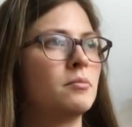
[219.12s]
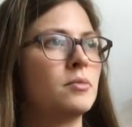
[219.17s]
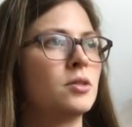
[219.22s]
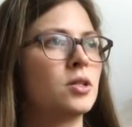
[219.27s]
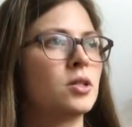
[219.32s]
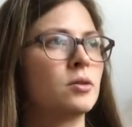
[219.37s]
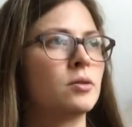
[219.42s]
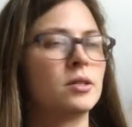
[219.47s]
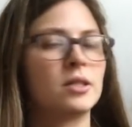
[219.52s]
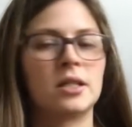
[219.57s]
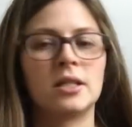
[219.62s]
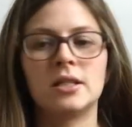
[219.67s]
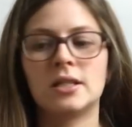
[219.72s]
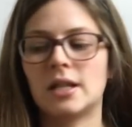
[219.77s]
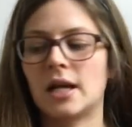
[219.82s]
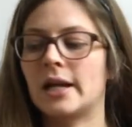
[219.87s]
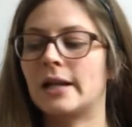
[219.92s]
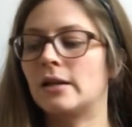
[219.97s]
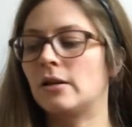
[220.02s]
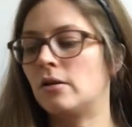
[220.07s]
So it didn't
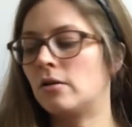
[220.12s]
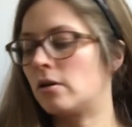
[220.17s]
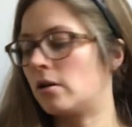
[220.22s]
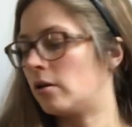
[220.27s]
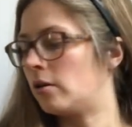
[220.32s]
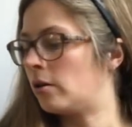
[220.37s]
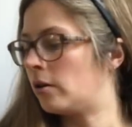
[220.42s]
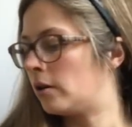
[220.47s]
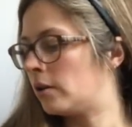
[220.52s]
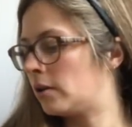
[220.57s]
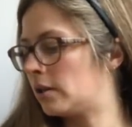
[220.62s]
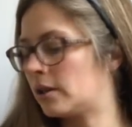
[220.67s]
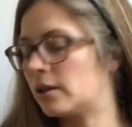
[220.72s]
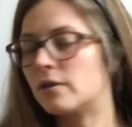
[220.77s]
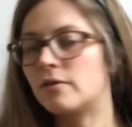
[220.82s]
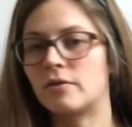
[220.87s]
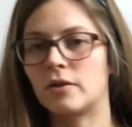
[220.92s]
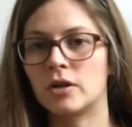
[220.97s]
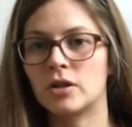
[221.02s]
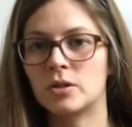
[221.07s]
take long at all. And
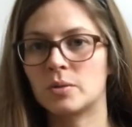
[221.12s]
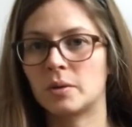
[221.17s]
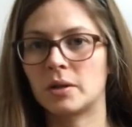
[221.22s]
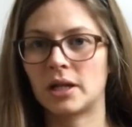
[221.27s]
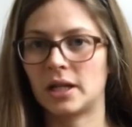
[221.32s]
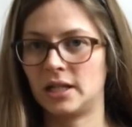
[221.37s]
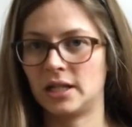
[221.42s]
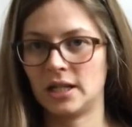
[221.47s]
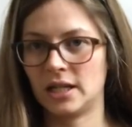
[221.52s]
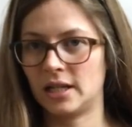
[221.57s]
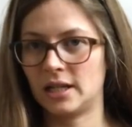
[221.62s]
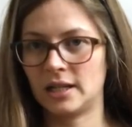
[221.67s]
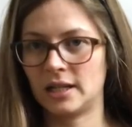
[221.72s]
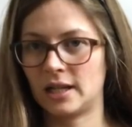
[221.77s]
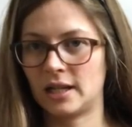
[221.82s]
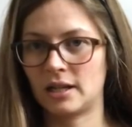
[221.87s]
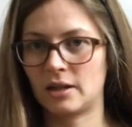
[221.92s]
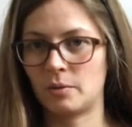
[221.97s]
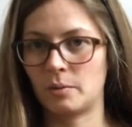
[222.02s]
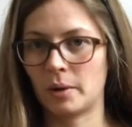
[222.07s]
the first one I knit in
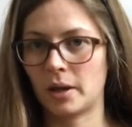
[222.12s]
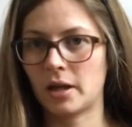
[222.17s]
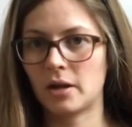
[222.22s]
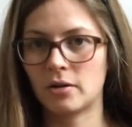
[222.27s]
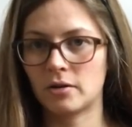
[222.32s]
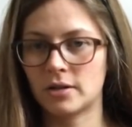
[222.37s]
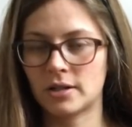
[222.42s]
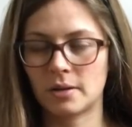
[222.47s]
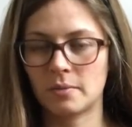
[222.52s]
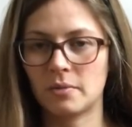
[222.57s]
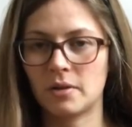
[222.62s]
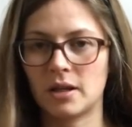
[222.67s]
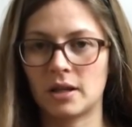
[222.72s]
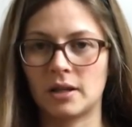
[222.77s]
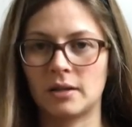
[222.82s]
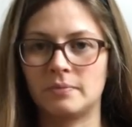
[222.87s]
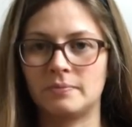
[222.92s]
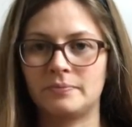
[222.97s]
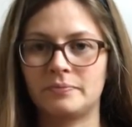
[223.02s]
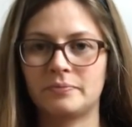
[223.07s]
like a week or
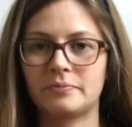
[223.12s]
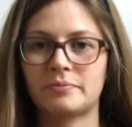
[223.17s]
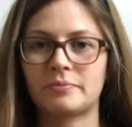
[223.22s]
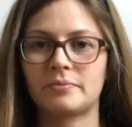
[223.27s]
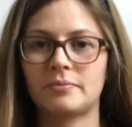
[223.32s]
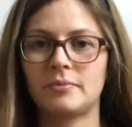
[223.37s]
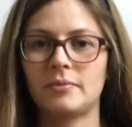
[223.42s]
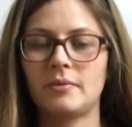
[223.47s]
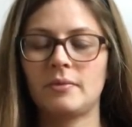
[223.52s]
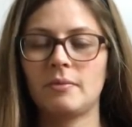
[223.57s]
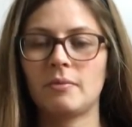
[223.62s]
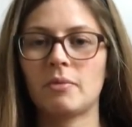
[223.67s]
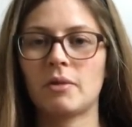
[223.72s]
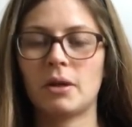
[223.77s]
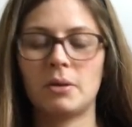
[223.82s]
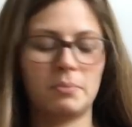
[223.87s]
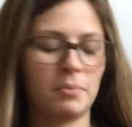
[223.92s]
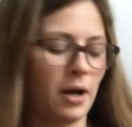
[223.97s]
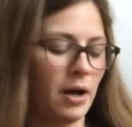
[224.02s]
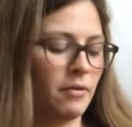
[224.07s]
something.
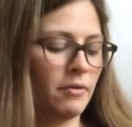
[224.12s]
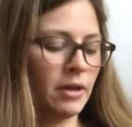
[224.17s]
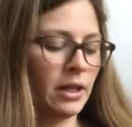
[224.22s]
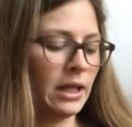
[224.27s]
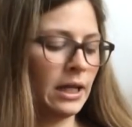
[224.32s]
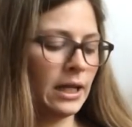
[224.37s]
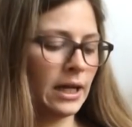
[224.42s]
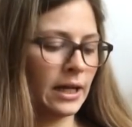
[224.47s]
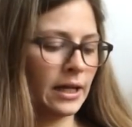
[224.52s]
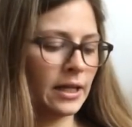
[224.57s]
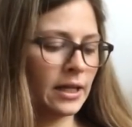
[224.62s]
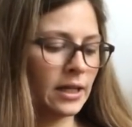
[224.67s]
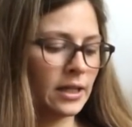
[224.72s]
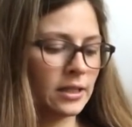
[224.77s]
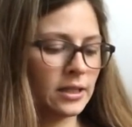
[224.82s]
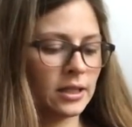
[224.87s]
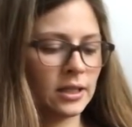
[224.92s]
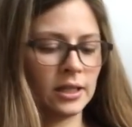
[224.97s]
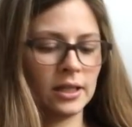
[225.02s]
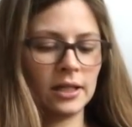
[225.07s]
But I really like
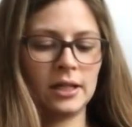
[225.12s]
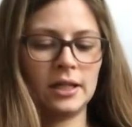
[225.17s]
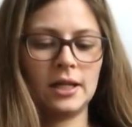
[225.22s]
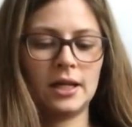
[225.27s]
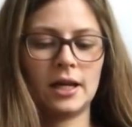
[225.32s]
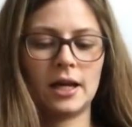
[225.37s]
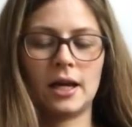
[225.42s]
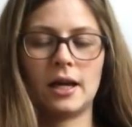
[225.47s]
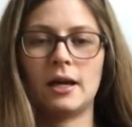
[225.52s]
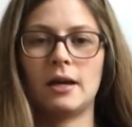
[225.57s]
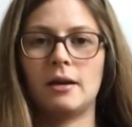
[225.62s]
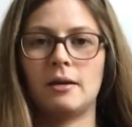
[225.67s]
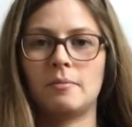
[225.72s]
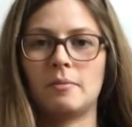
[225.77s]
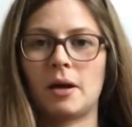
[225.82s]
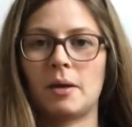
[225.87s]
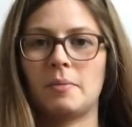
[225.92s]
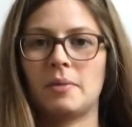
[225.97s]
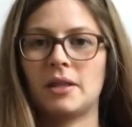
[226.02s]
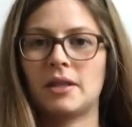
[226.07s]
it.
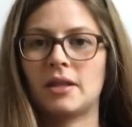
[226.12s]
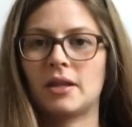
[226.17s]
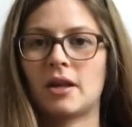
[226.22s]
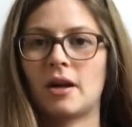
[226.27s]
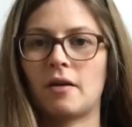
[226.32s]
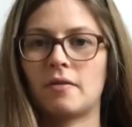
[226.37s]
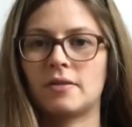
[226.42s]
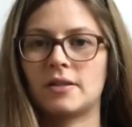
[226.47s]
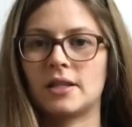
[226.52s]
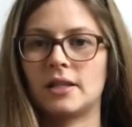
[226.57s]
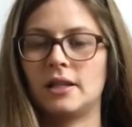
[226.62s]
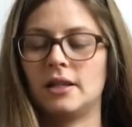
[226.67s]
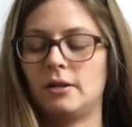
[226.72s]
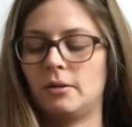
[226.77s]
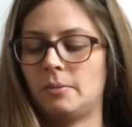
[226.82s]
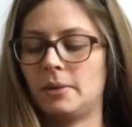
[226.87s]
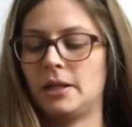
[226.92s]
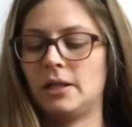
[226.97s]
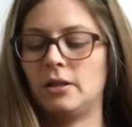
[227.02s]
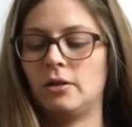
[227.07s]
I made the cuffs a
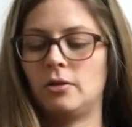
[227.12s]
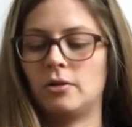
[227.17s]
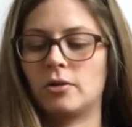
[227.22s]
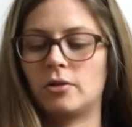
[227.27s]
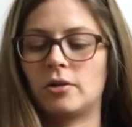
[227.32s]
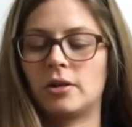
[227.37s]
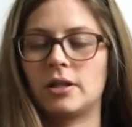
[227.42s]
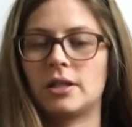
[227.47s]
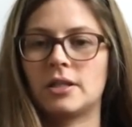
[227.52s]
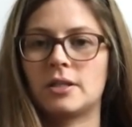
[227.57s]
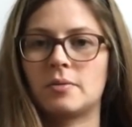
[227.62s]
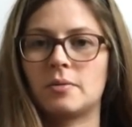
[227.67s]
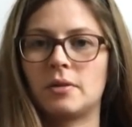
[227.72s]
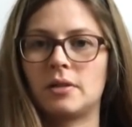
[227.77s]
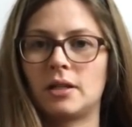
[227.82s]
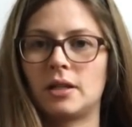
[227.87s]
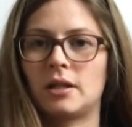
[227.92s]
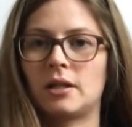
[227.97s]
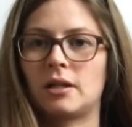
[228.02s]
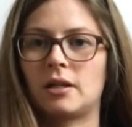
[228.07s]
little bit longer in this
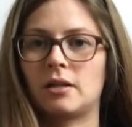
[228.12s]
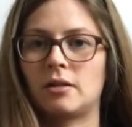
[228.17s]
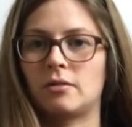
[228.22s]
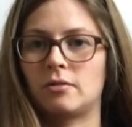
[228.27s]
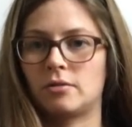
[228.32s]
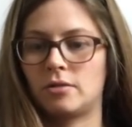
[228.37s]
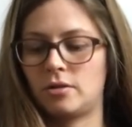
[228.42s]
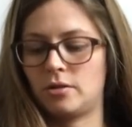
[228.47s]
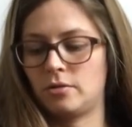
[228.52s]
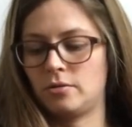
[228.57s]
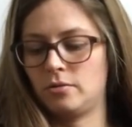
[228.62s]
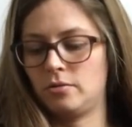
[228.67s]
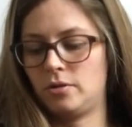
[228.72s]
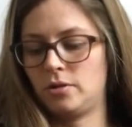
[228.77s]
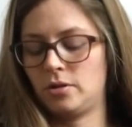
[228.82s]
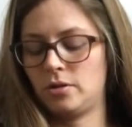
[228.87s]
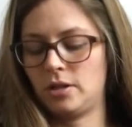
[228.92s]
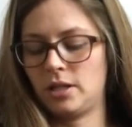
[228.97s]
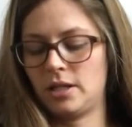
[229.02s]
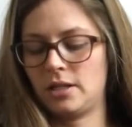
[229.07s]
one, and I can also
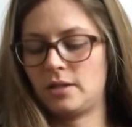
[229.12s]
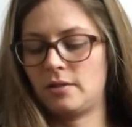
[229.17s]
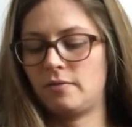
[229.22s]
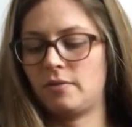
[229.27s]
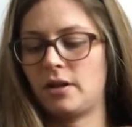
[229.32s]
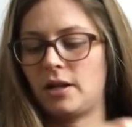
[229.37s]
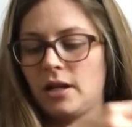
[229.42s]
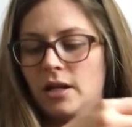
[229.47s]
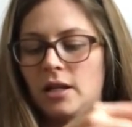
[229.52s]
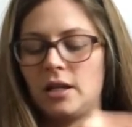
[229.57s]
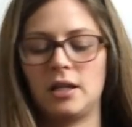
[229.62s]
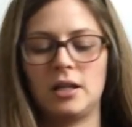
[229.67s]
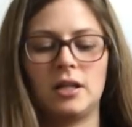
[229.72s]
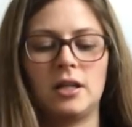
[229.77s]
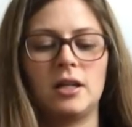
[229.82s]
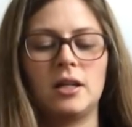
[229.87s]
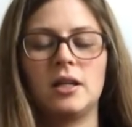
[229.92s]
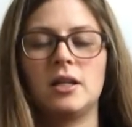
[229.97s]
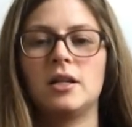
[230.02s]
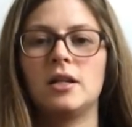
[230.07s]
do this if I
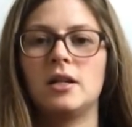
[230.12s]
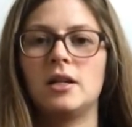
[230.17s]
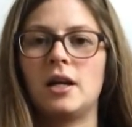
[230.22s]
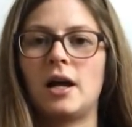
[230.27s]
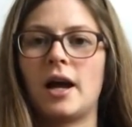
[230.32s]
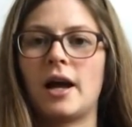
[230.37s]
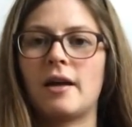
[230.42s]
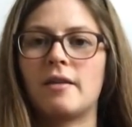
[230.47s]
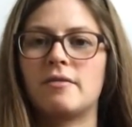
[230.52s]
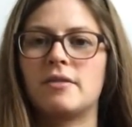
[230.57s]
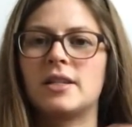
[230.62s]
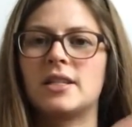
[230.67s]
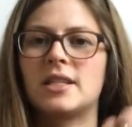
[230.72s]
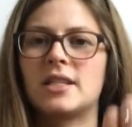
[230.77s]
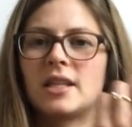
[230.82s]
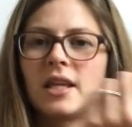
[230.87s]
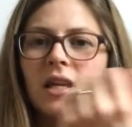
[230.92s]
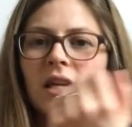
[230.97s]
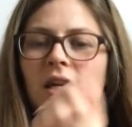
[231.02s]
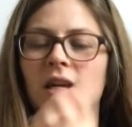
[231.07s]
have this
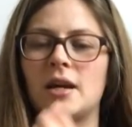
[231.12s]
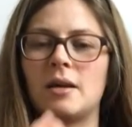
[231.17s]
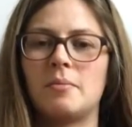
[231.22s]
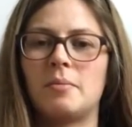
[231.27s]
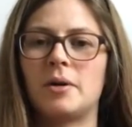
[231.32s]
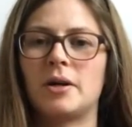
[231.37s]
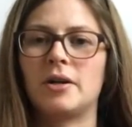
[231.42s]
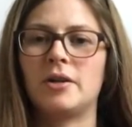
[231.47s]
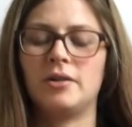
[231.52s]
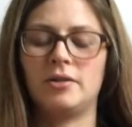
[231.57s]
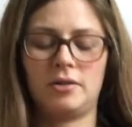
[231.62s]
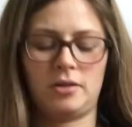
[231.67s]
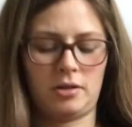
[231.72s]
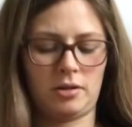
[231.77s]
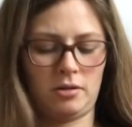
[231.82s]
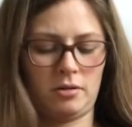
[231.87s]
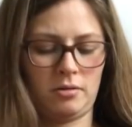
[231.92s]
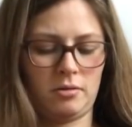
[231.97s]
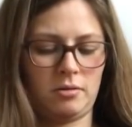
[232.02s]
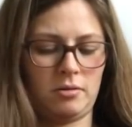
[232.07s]
thing about,
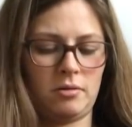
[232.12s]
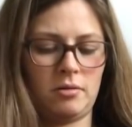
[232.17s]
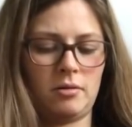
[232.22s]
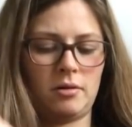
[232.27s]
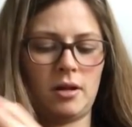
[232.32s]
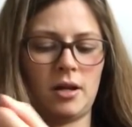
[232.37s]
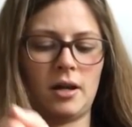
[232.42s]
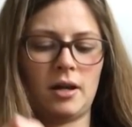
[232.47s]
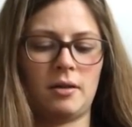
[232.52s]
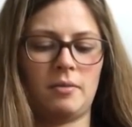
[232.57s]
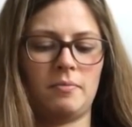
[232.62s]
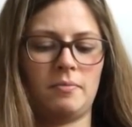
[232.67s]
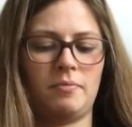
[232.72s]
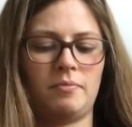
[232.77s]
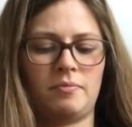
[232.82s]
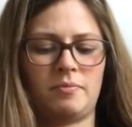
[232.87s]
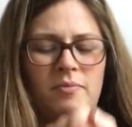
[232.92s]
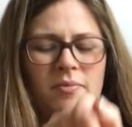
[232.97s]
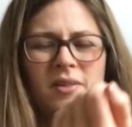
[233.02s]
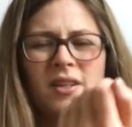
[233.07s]

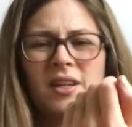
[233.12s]
I'm